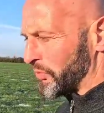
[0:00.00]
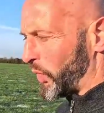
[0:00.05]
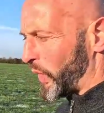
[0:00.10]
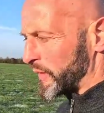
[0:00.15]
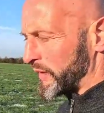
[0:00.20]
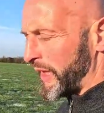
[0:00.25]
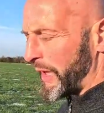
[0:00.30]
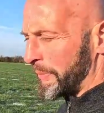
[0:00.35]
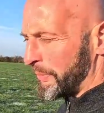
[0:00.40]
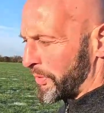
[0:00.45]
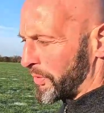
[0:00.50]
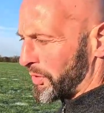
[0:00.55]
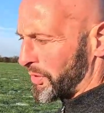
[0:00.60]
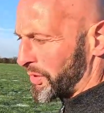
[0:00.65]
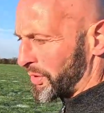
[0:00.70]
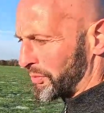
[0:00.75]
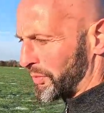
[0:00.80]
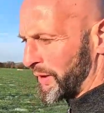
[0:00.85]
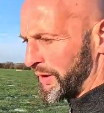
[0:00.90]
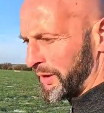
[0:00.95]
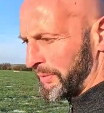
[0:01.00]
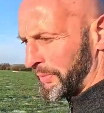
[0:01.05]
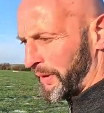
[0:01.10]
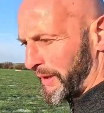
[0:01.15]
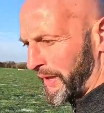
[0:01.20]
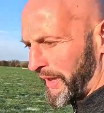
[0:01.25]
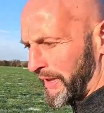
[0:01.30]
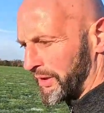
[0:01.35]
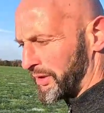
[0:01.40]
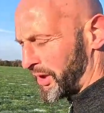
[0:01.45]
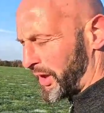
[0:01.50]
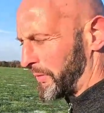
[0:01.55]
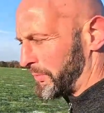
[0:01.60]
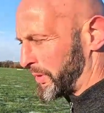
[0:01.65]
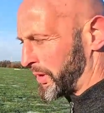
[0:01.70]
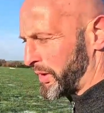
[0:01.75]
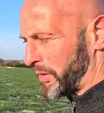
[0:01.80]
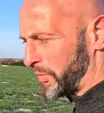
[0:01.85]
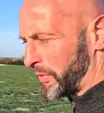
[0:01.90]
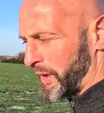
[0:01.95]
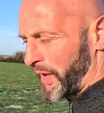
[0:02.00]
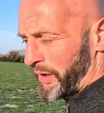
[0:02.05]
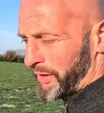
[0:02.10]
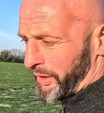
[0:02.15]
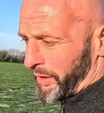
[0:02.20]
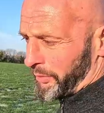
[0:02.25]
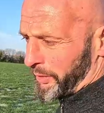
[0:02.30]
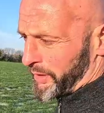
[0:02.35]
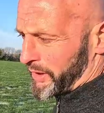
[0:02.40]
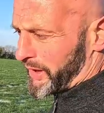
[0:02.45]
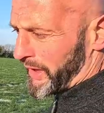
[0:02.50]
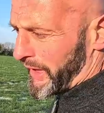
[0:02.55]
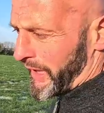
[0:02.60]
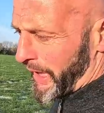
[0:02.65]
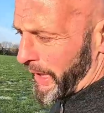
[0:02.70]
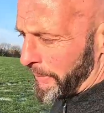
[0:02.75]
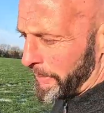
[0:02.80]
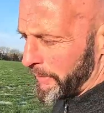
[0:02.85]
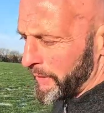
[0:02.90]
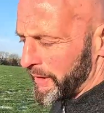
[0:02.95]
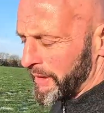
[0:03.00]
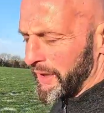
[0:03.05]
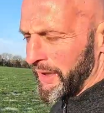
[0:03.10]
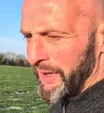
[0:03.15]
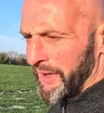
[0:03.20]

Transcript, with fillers: what's happened through the winter by that time because we don't know what's going to happen